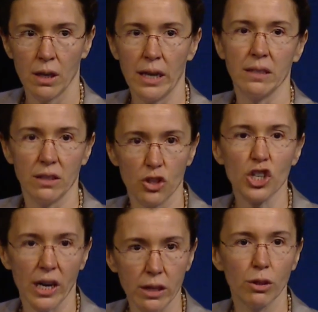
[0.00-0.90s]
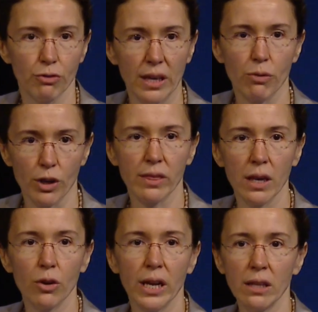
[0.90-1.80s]
And in the jargon of network
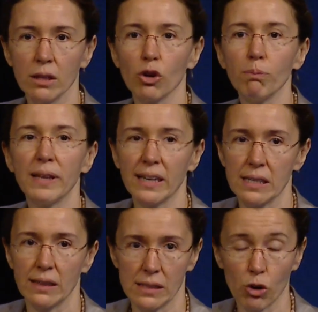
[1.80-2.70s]
theory, the complex,